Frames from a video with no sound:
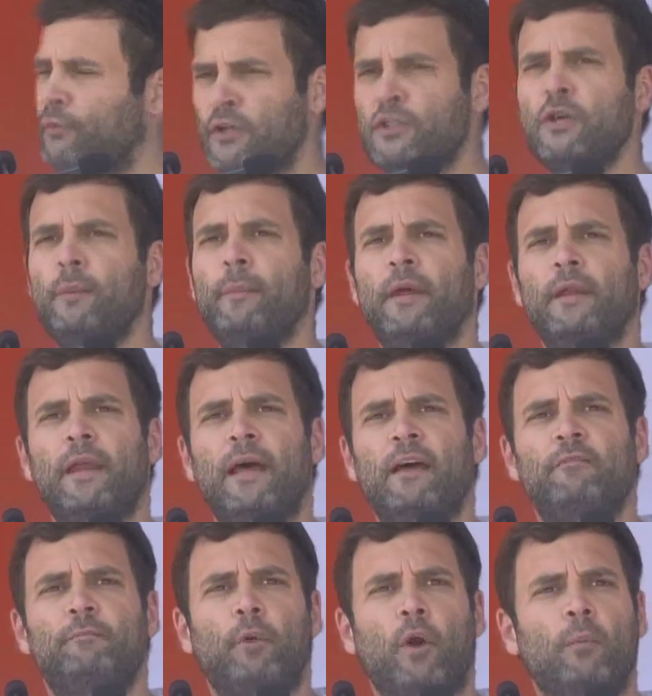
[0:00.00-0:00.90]
fishermen
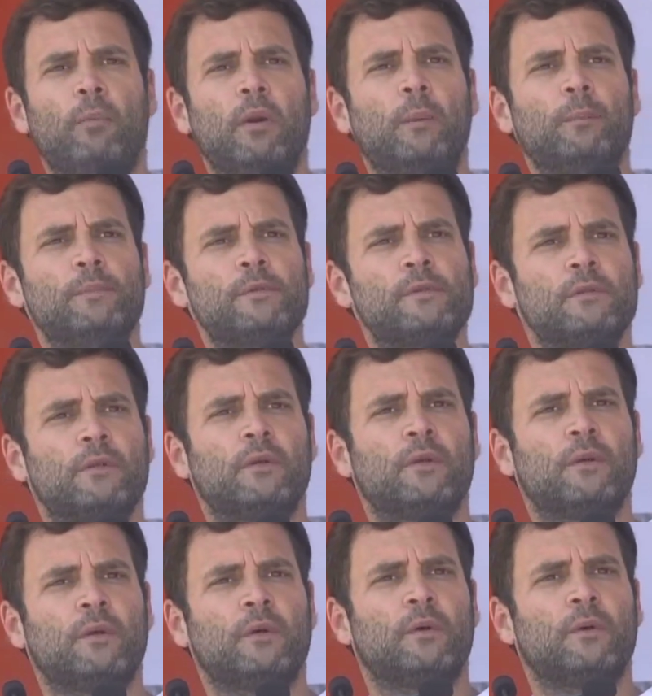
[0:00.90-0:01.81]
have problems
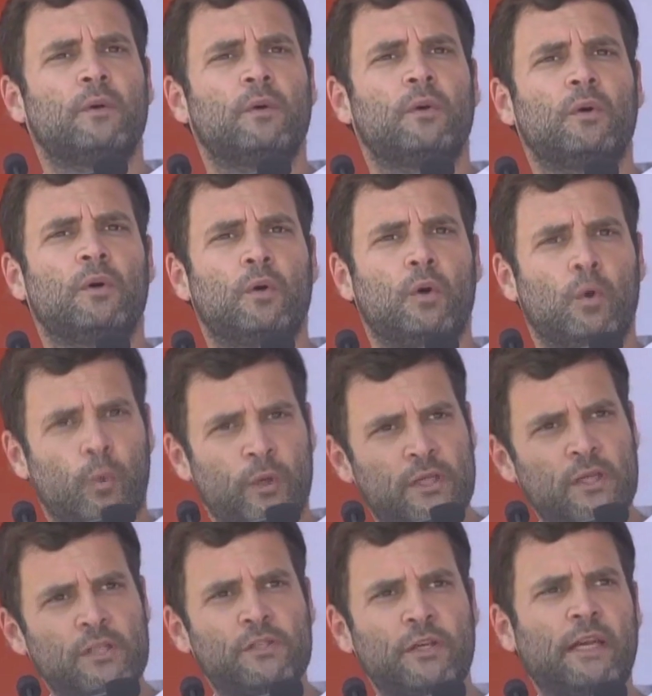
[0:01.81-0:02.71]
with
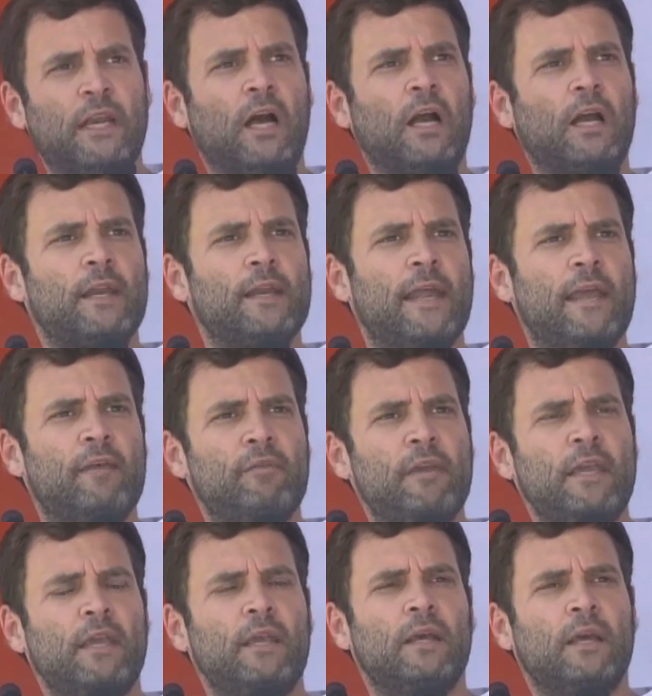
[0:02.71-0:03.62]
the Sri Lankan
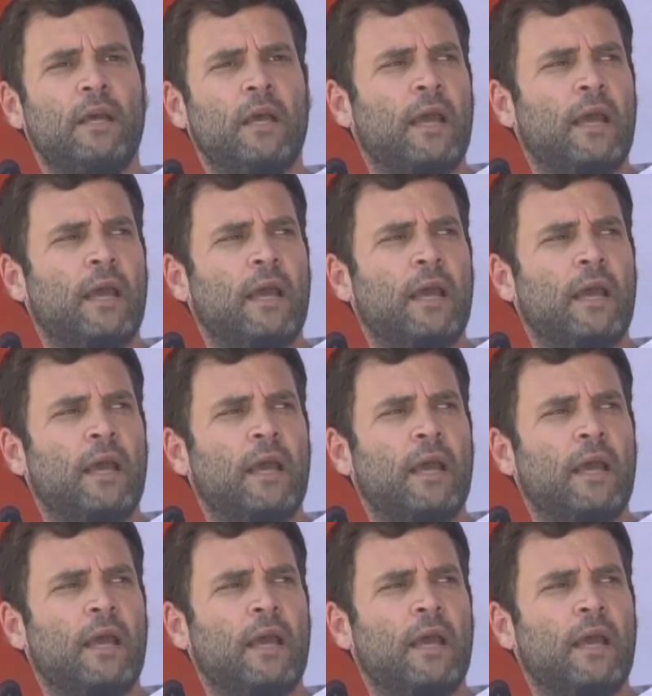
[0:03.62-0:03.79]
Navy